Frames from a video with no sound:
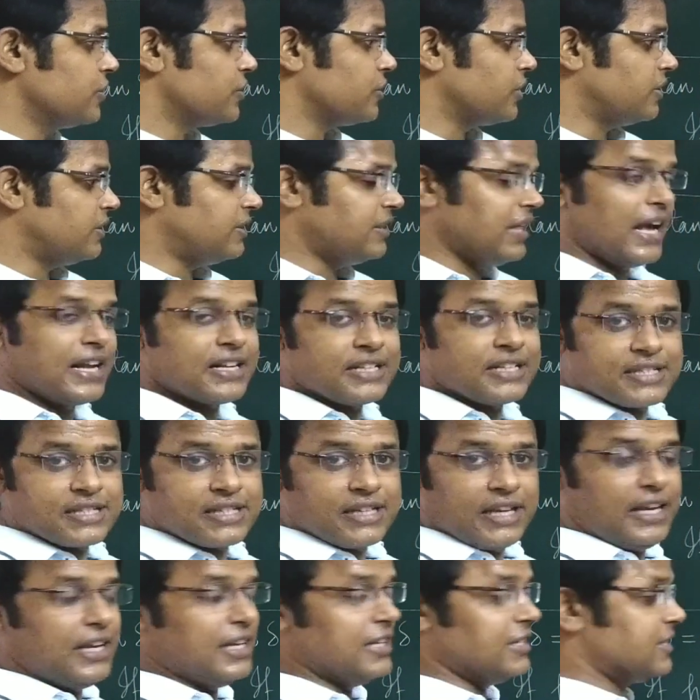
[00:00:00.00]
so
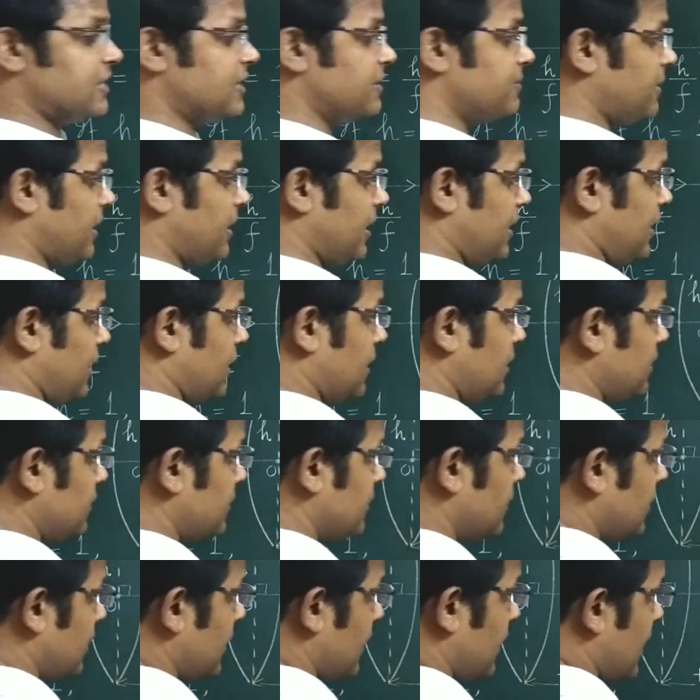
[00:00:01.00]
that's it, my dear.
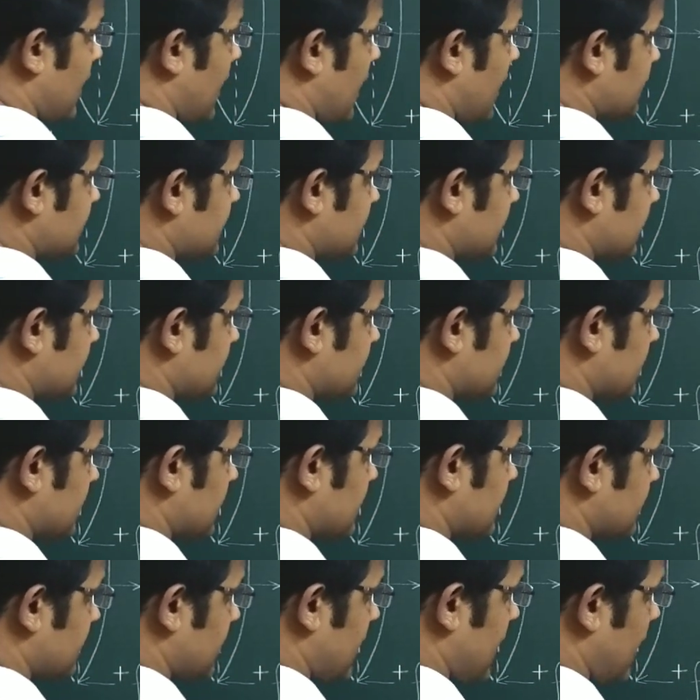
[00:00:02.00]
As easy
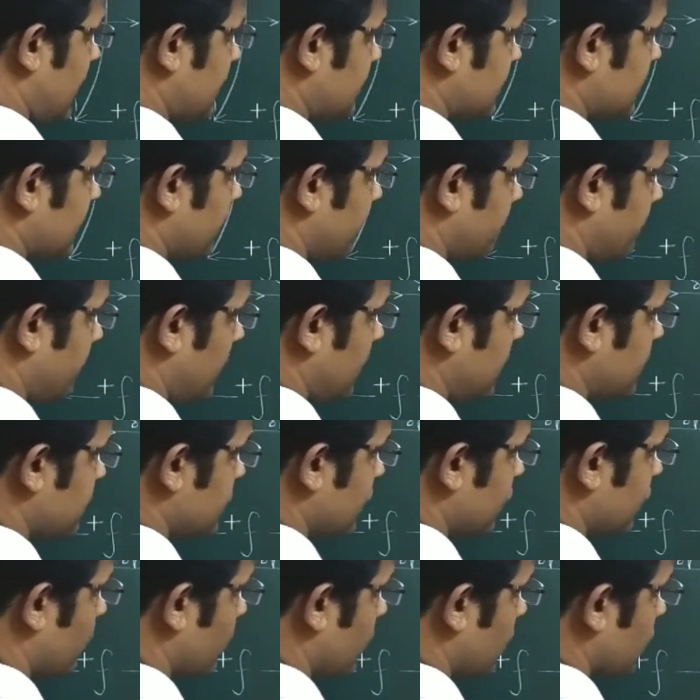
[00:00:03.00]
as that. P
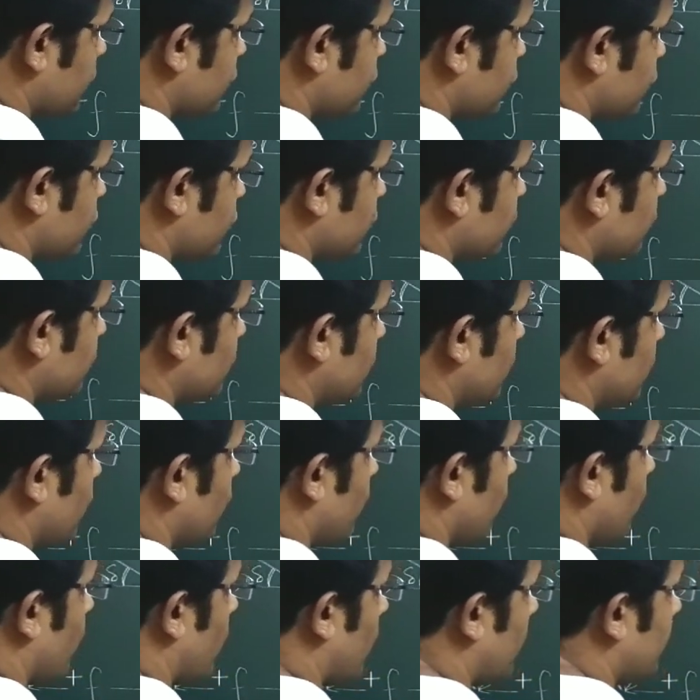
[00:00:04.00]
is equals to
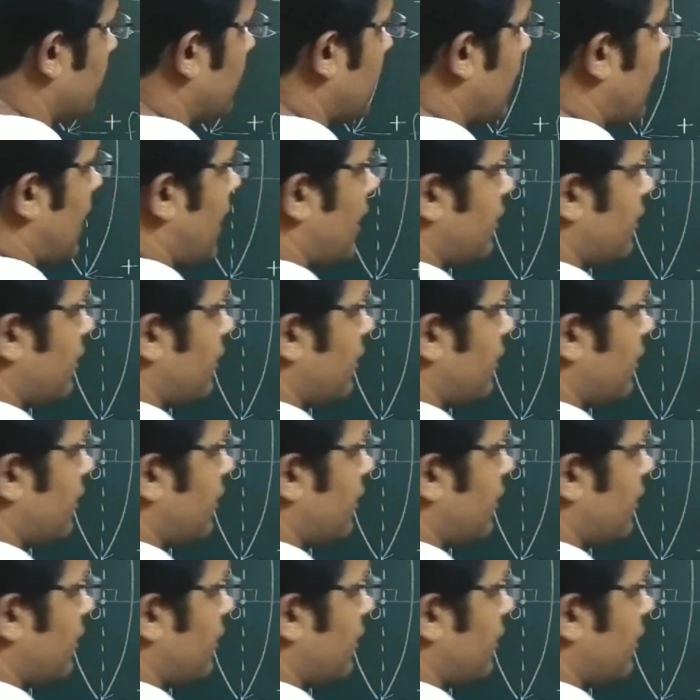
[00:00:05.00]
1 by